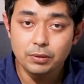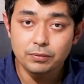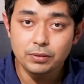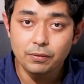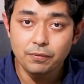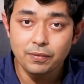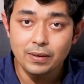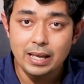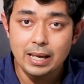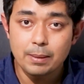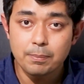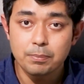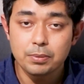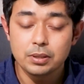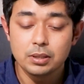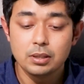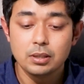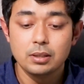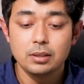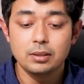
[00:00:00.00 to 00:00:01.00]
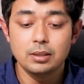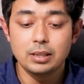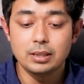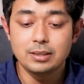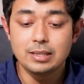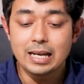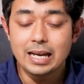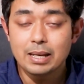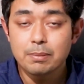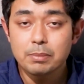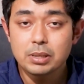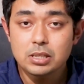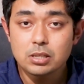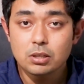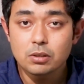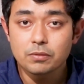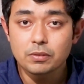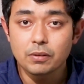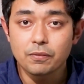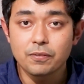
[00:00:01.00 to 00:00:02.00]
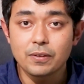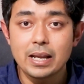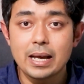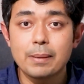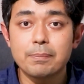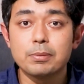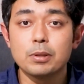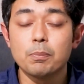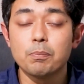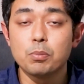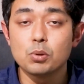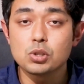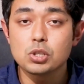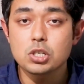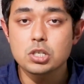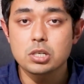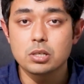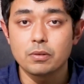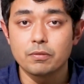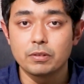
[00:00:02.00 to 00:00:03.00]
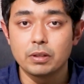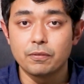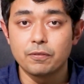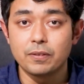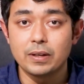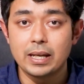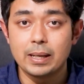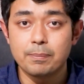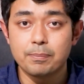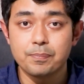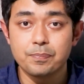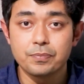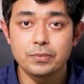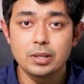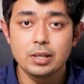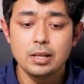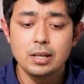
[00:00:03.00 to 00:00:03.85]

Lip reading: of the flap, the diameter of the flap, the position of the flap.